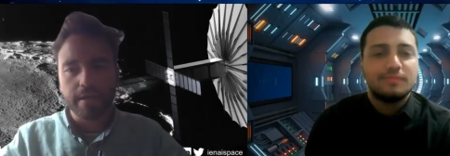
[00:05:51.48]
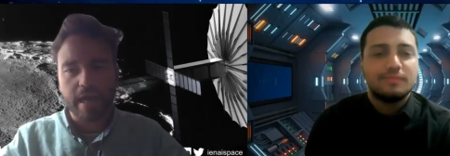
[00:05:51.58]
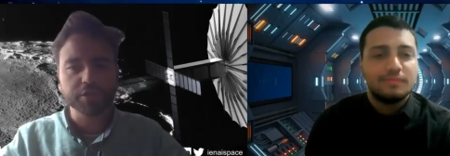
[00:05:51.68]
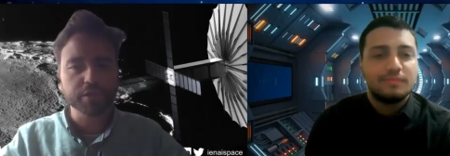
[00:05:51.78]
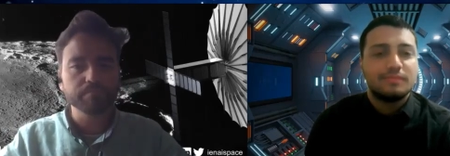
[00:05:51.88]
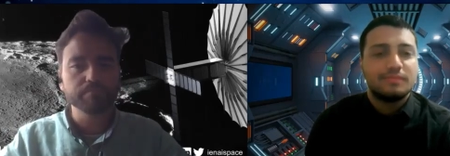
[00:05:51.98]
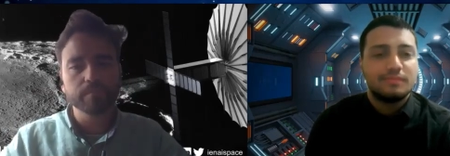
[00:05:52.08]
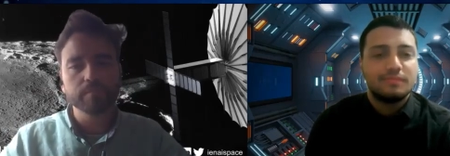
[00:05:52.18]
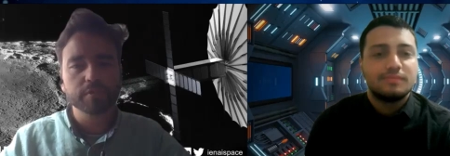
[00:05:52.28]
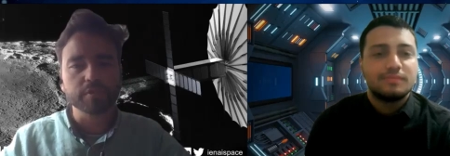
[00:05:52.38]
Speaker 1: and actually
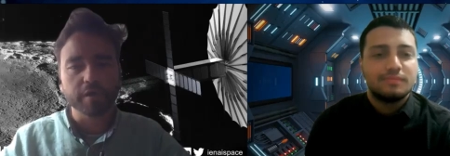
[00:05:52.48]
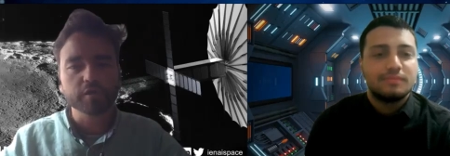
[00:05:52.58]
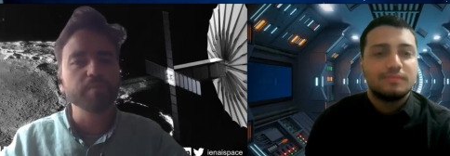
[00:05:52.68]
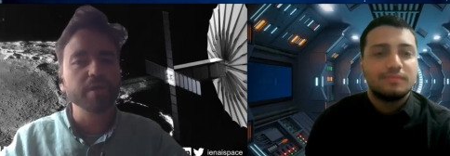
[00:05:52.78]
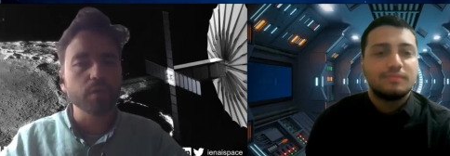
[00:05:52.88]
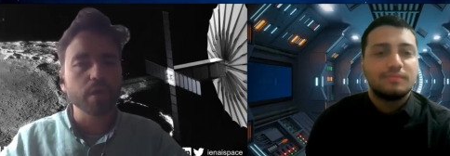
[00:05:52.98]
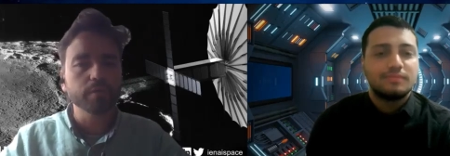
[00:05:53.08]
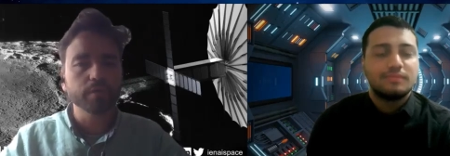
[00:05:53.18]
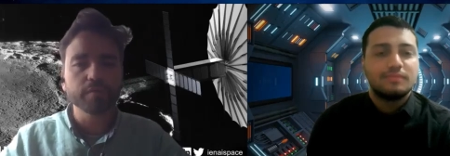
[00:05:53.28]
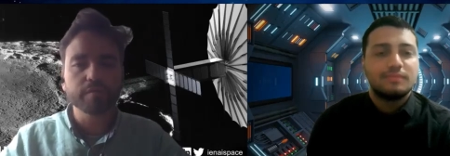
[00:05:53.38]
starting to be a
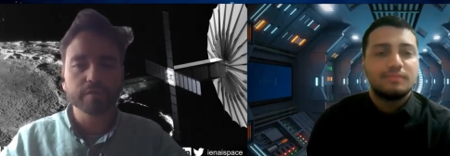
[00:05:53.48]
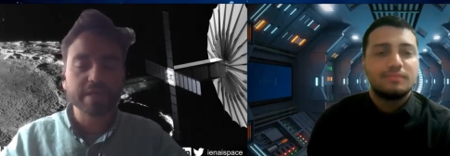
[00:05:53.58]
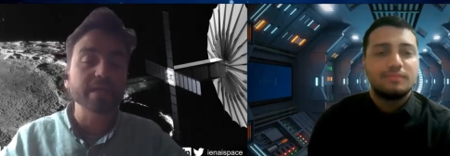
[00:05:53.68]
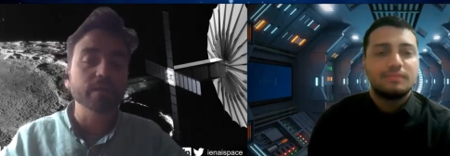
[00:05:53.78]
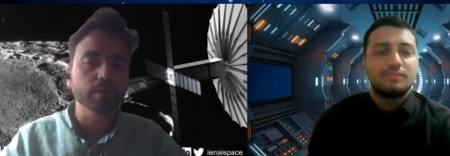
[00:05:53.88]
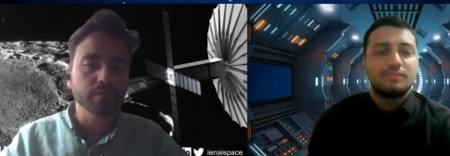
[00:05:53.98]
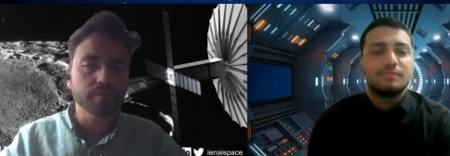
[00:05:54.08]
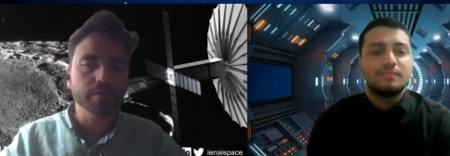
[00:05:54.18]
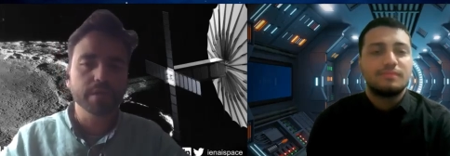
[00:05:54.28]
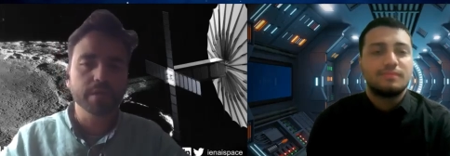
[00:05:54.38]
well-known technical
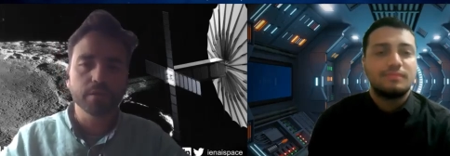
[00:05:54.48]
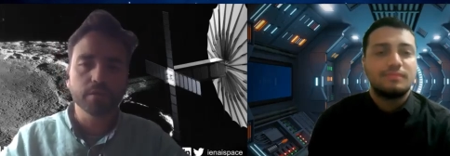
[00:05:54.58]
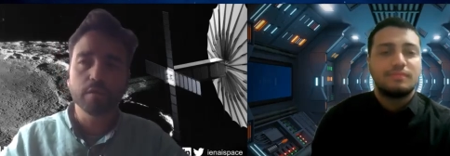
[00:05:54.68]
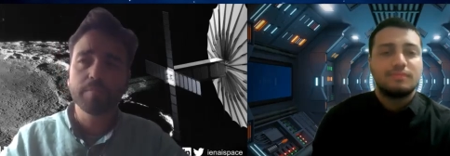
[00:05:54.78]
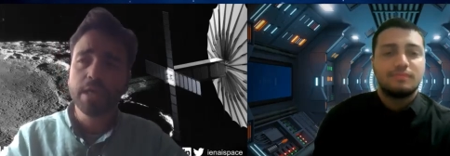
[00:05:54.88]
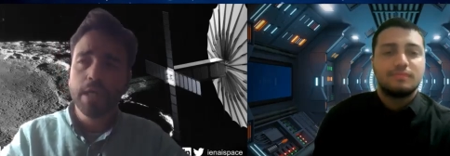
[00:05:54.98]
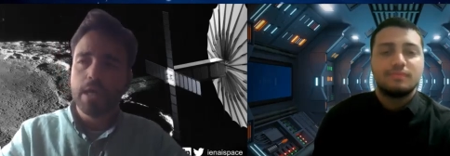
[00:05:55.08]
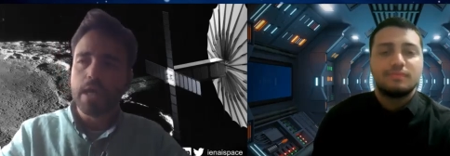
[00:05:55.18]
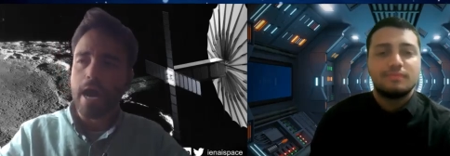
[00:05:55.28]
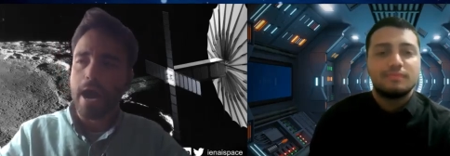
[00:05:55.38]
university in Europe,
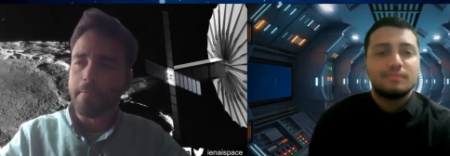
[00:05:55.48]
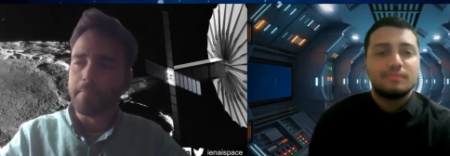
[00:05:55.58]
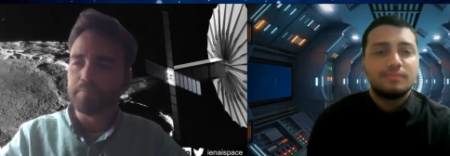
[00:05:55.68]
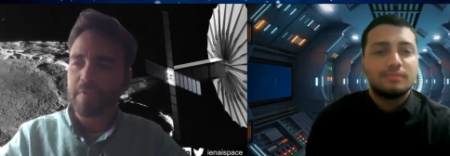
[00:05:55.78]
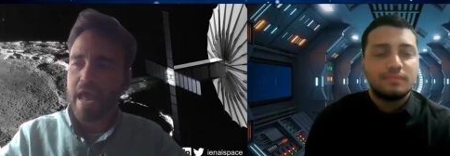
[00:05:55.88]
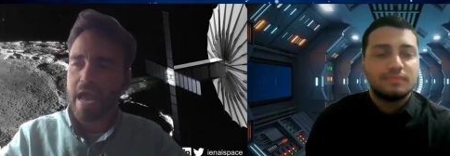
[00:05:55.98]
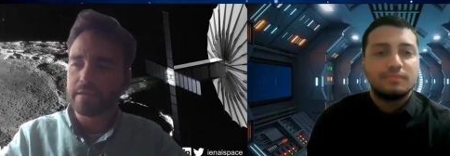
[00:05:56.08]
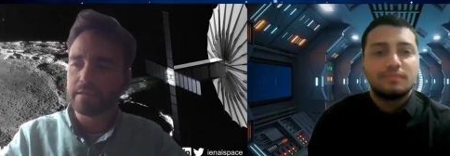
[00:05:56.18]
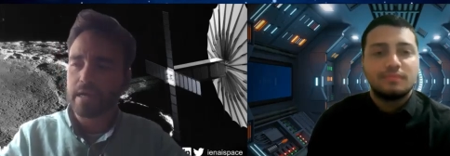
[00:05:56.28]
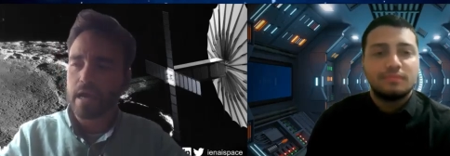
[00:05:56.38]
um,
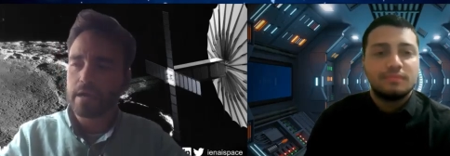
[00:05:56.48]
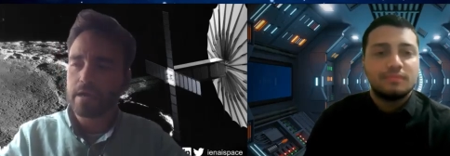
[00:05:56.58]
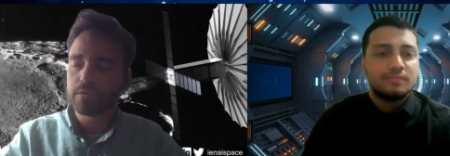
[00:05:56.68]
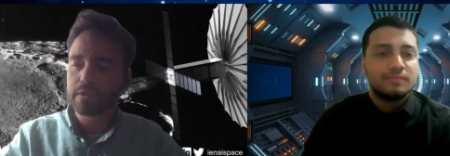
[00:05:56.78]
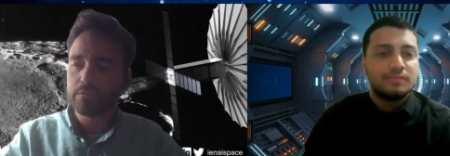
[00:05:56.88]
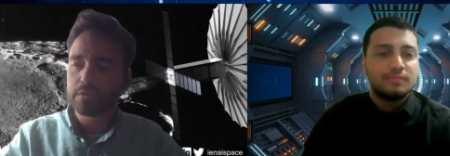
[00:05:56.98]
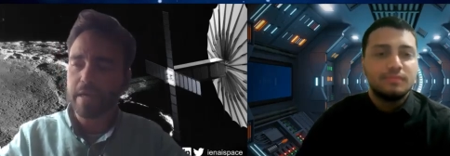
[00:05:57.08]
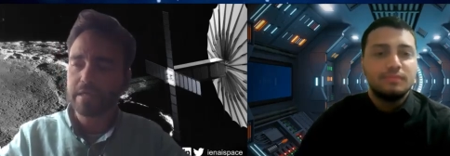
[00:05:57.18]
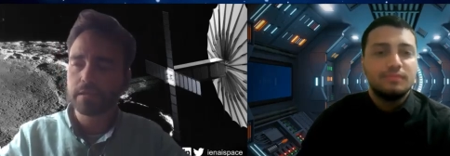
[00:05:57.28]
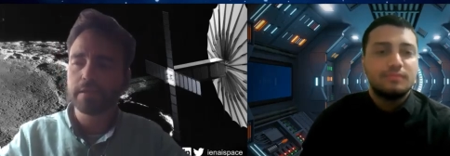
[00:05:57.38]
and uh, it was it was
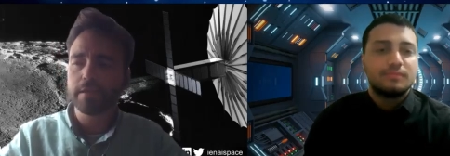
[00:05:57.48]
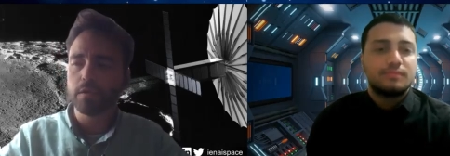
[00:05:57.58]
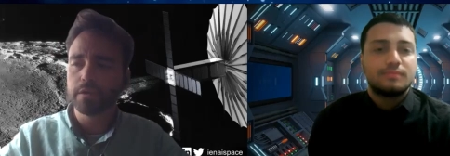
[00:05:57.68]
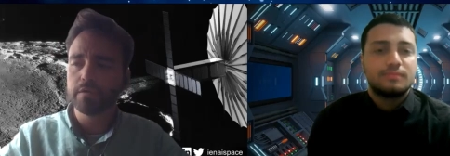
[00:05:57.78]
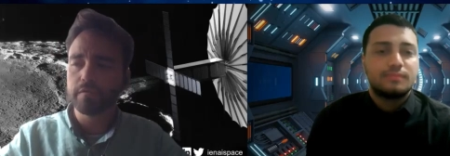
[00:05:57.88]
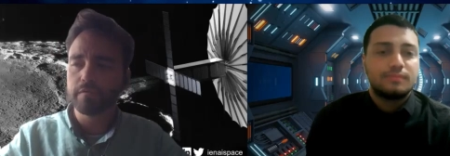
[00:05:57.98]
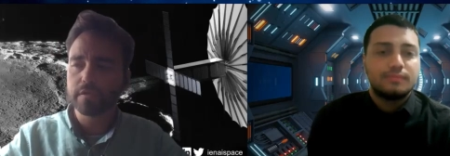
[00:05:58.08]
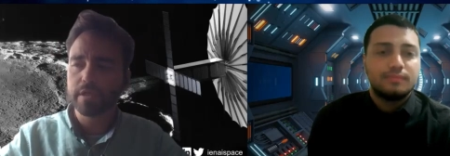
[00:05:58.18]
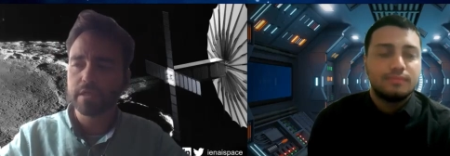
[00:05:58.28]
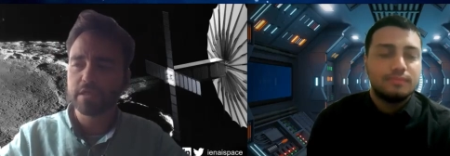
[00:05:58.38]
basically the only
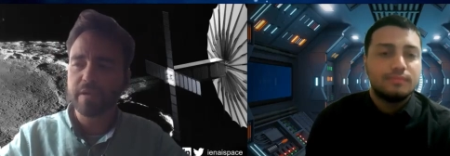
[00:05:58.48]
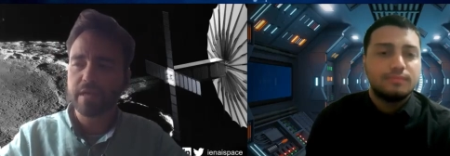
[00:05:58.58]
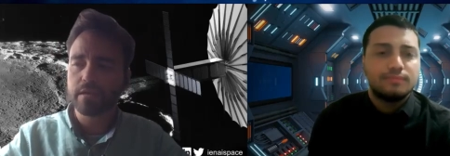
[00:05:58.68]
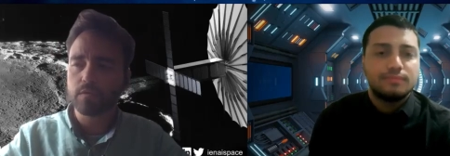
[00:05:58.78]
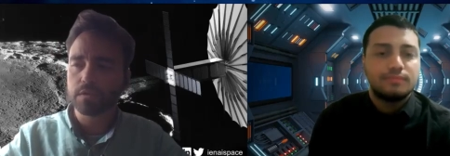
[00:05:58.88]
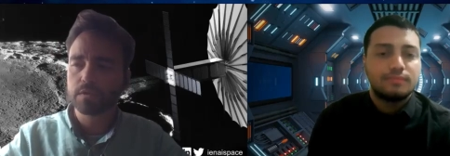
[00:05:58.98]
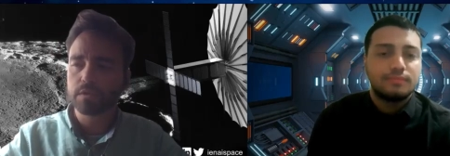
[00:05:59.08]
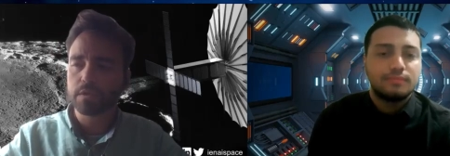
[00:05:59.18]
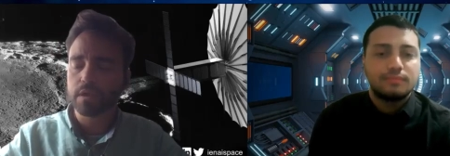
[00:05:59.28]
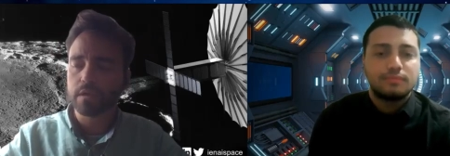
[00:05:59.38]
university in Spain that
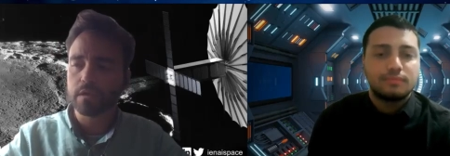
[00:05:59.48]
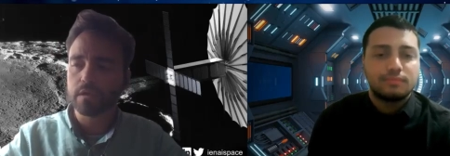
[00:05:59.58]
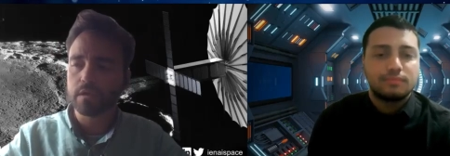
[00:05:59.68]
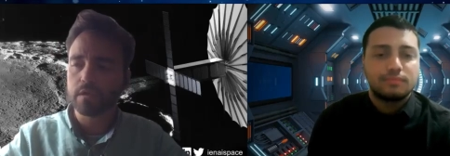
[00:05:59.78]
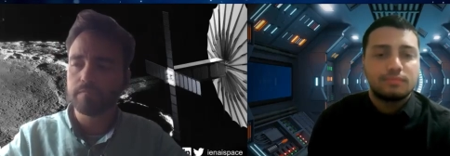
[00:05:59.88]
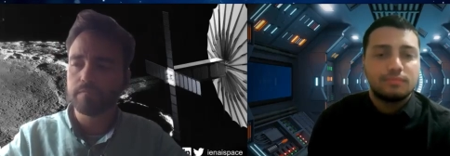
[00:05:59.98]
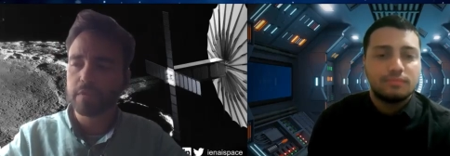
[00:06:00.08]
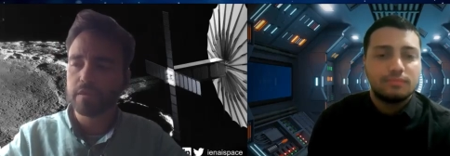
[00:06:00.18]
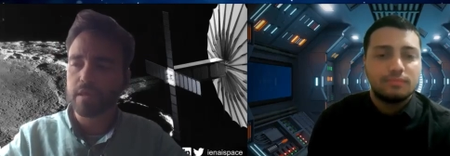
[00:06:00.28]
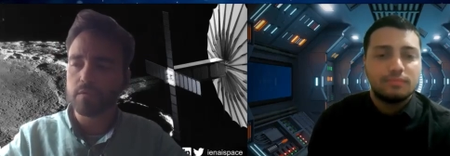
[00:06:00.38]
was
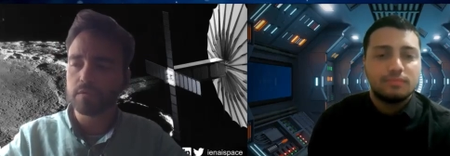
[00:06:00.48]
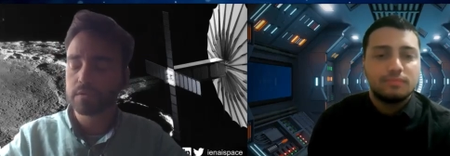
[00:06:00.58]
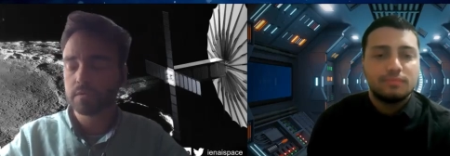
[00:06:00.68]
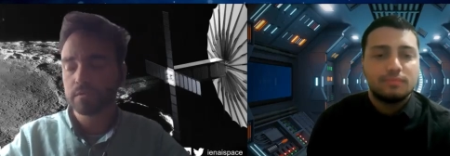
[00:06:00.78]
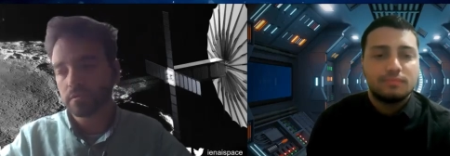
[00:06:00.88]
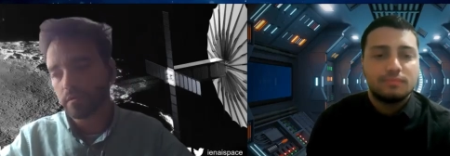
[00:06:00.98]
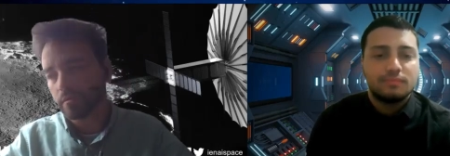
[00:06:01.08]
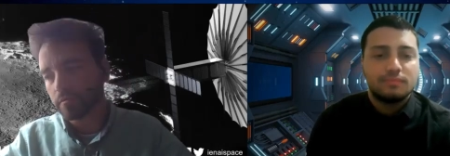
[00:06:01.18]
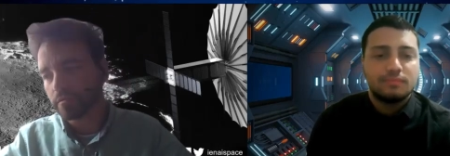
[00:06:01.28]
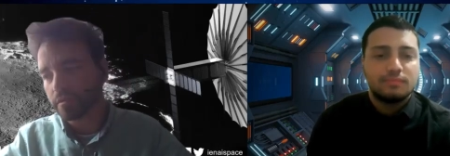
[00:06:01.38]
um, that was.
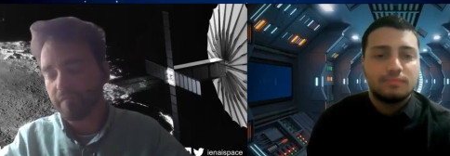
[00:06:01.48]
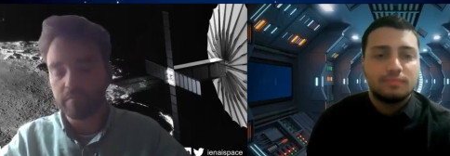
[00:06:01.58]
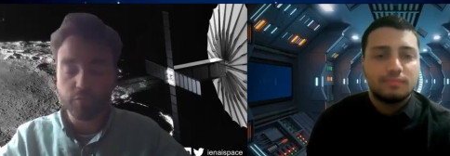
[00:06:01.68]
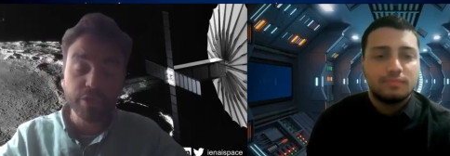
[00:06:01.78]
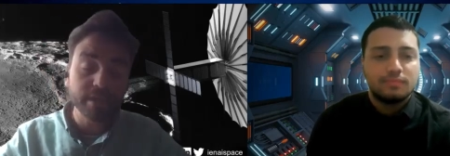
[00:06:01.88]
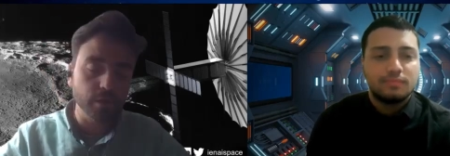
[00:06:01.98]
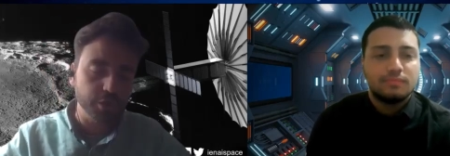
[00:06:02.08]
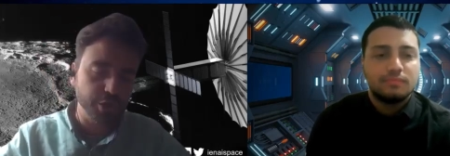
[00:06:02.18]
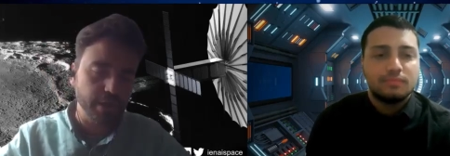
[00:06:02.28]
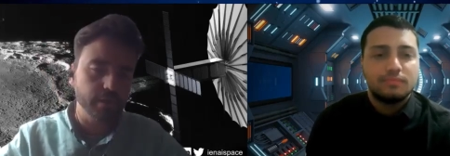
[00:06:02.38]
De-
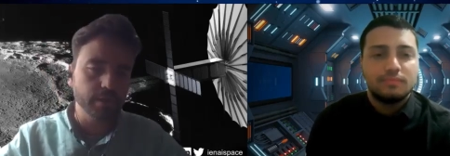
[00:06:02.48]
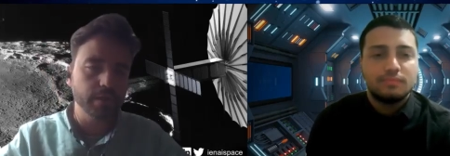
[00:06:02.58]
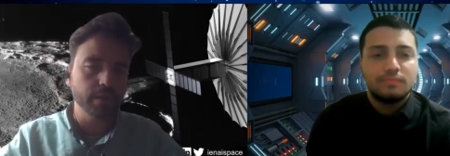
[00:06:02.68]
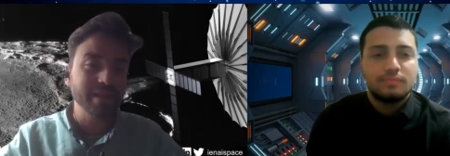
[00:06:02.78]
researching uh,